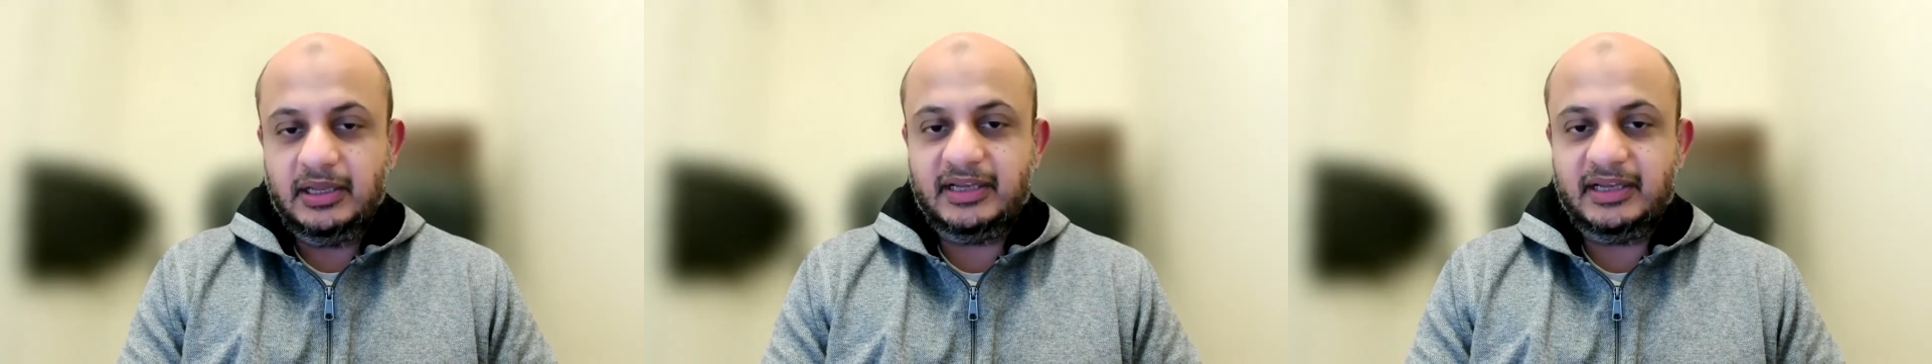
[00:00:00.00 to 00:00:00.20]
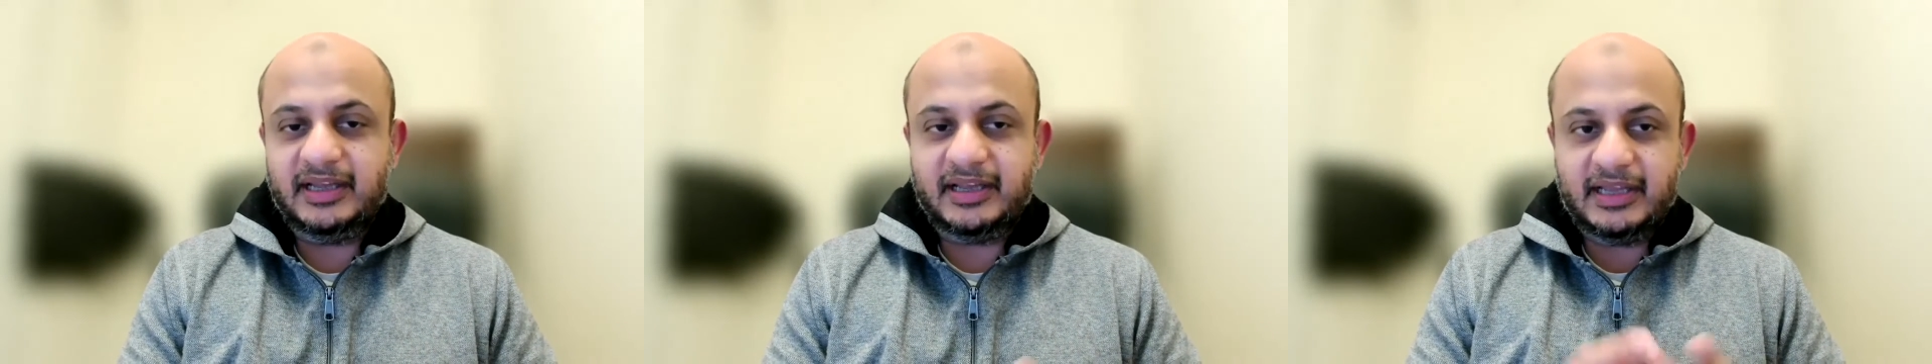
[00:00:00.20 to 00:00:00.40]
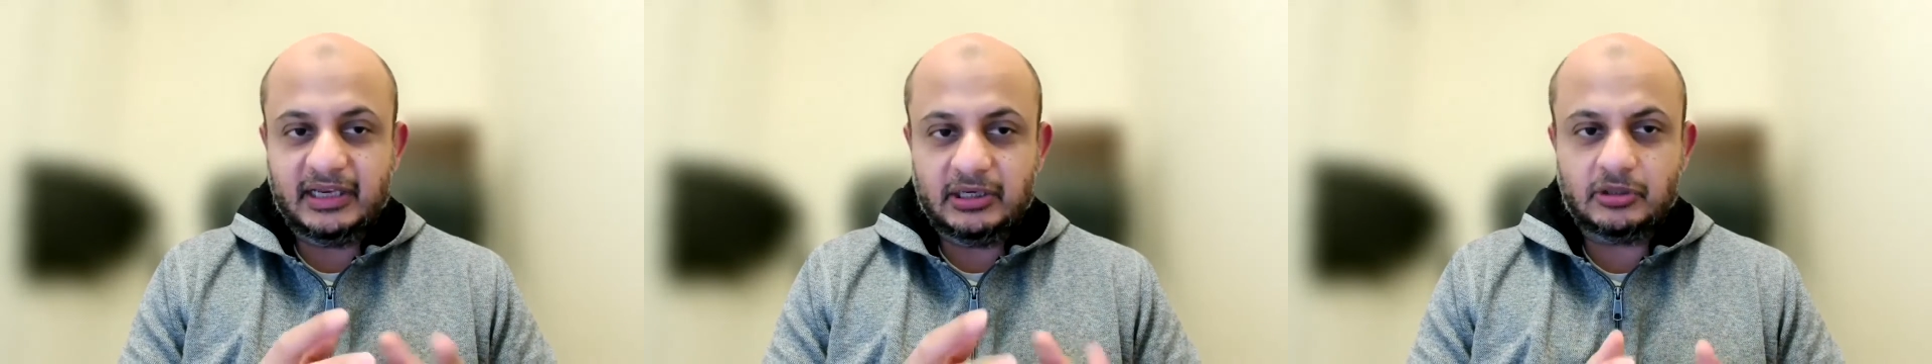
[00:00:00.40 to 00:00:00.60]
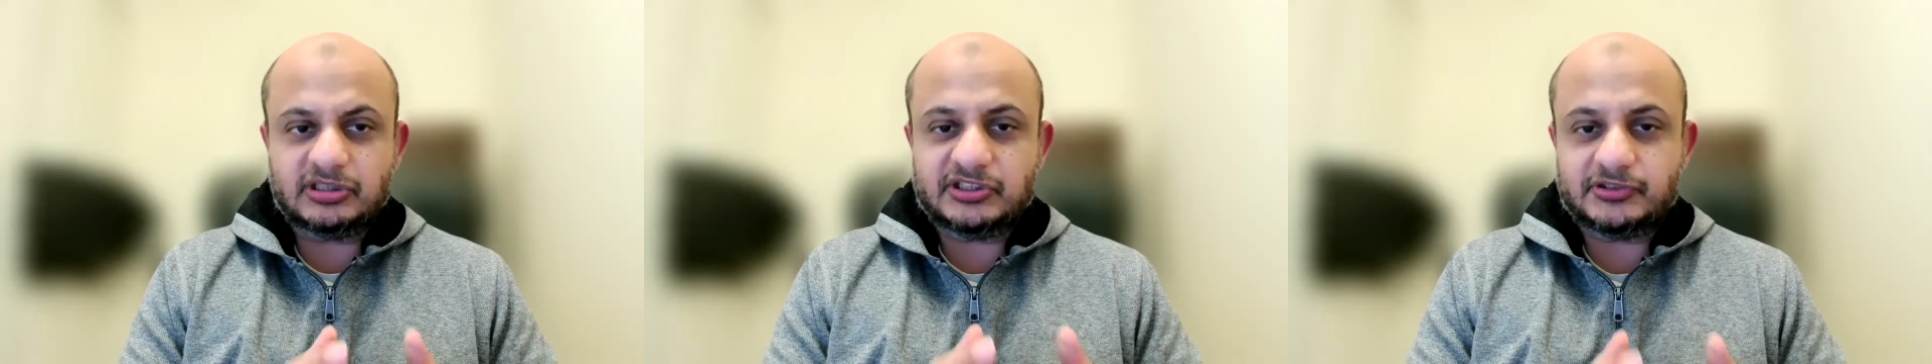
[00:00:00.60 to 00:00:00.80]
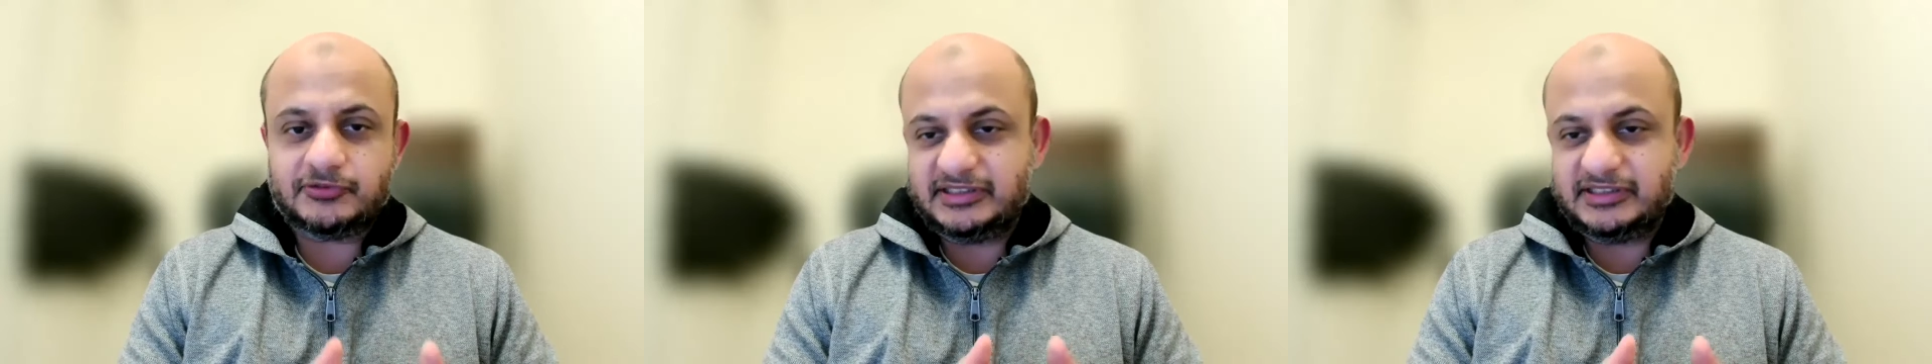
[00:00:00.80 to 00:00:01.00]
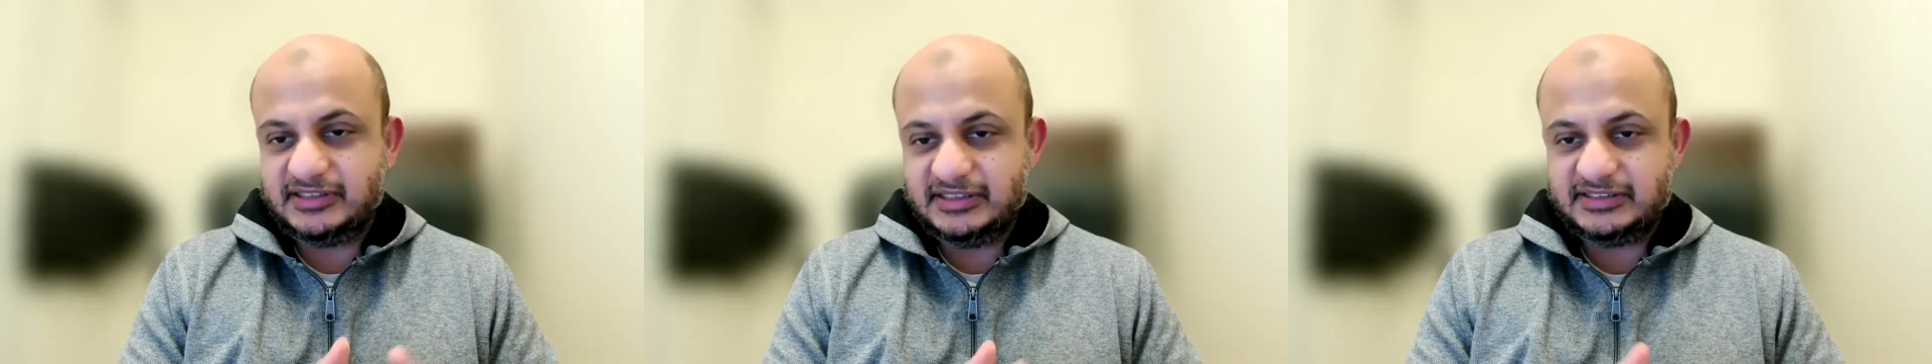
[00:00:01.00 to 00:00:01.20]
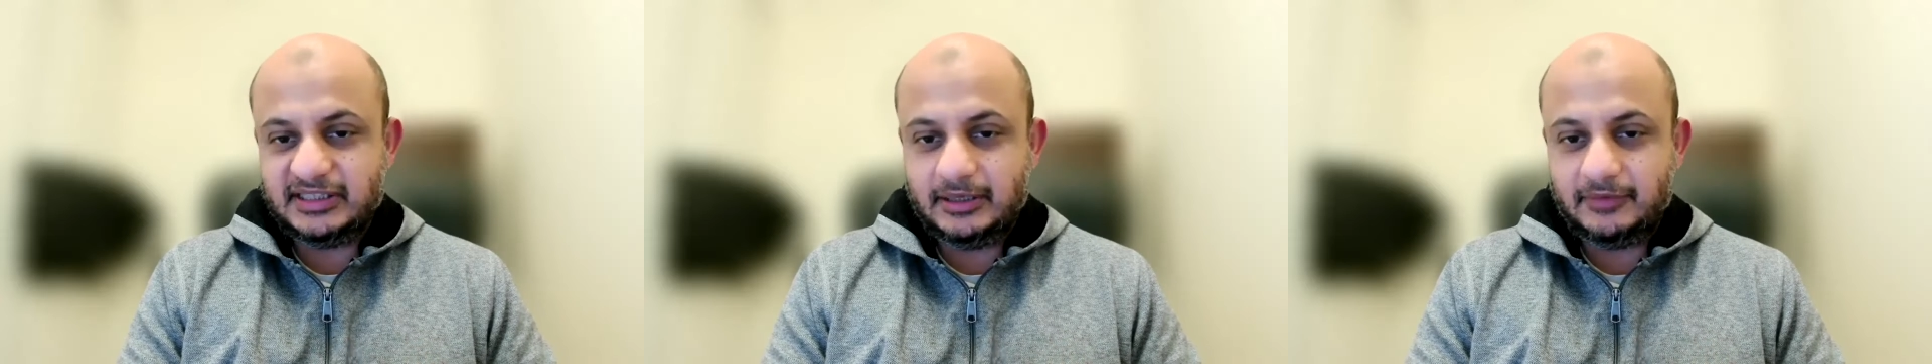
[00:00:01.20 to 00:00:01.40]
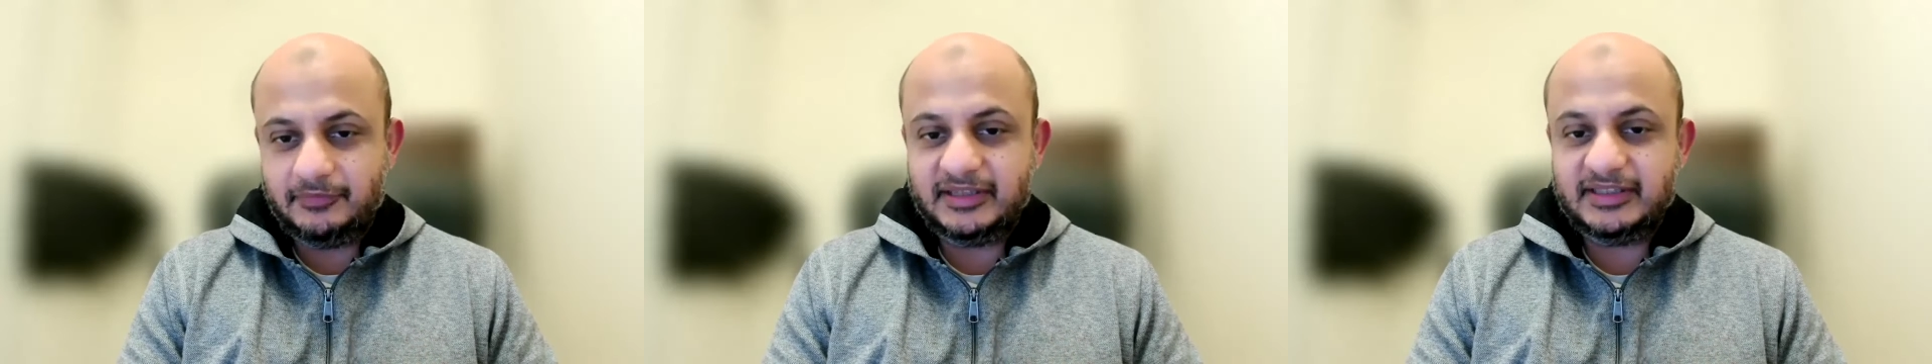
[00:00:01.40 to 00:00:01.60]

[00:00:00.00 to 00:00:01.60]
and I cannot stress this enough,